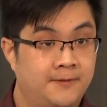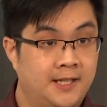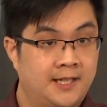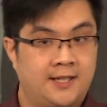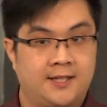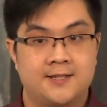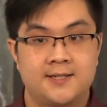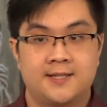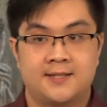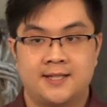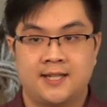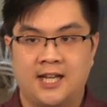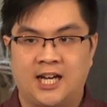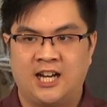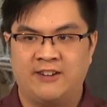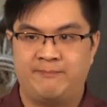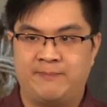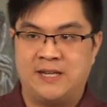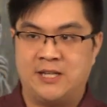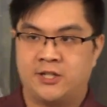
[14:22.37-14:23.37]
He doesn't say
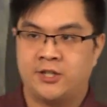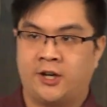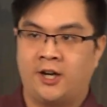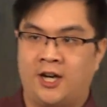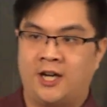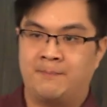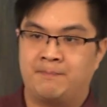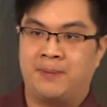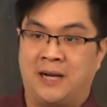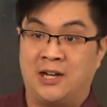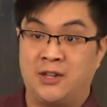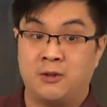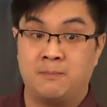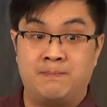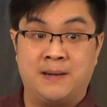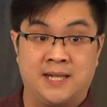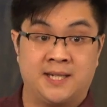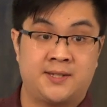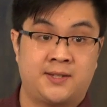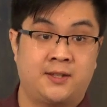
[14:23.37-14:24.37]
I've been taught by the
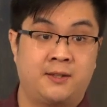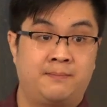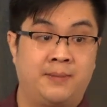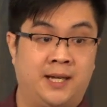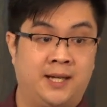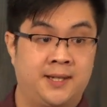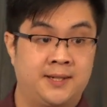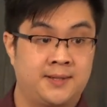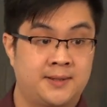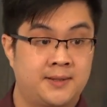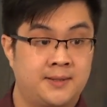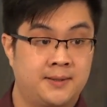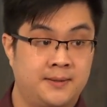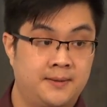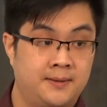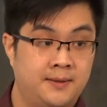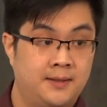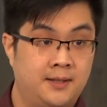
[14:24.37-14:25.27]
best of the best.